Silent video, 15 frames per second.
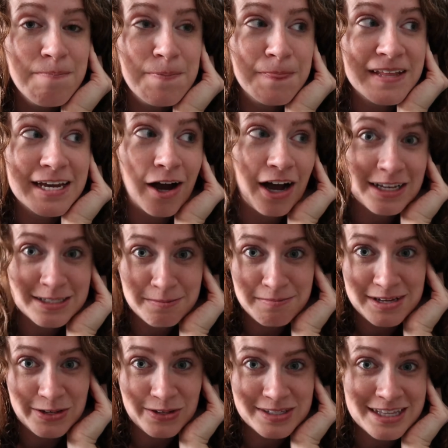the awesome
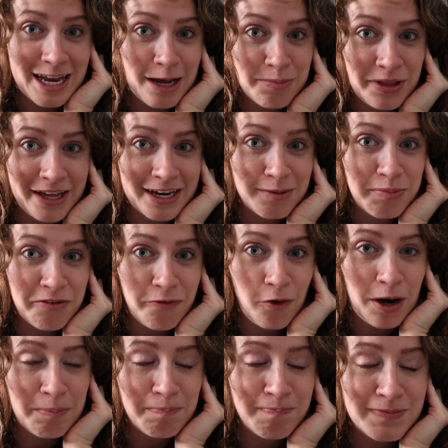meals that I planned before.